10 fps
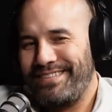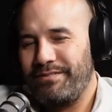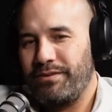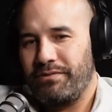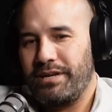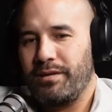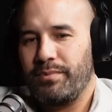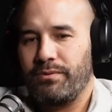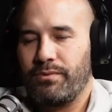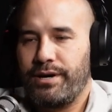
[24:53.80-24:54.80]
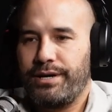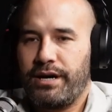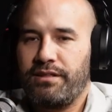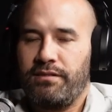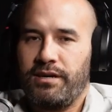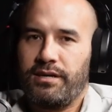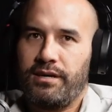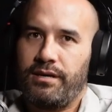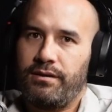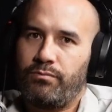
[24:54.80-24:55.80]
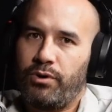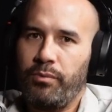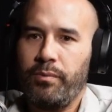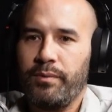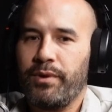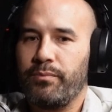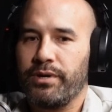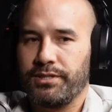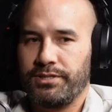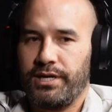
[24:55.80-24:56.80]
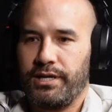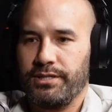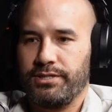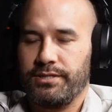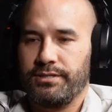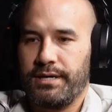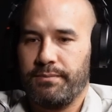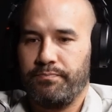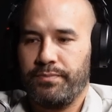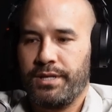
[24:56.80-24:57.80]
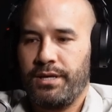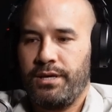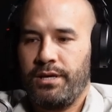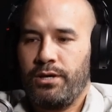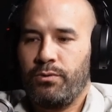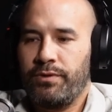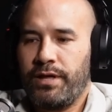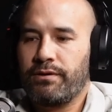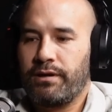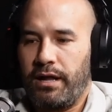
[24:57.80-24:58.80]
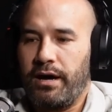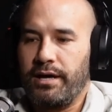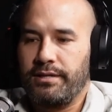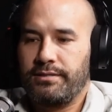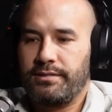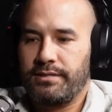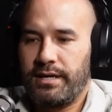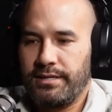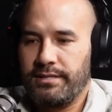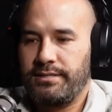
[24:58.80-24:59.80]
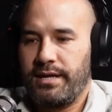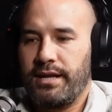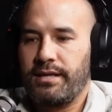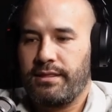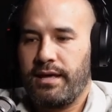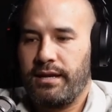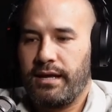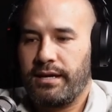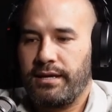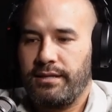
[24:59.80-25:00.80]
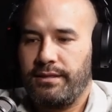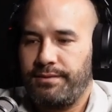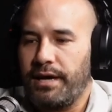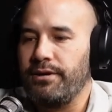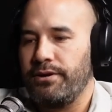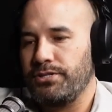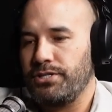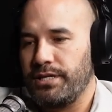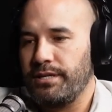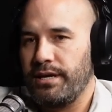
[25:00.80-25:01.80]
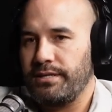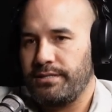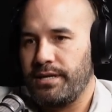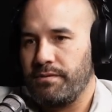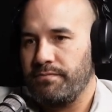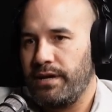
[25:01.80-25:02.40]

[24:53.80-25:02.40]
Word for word: I've never really been worried. I think probably my biggest challenge is, um, with our clients is understanding that like they don't share that same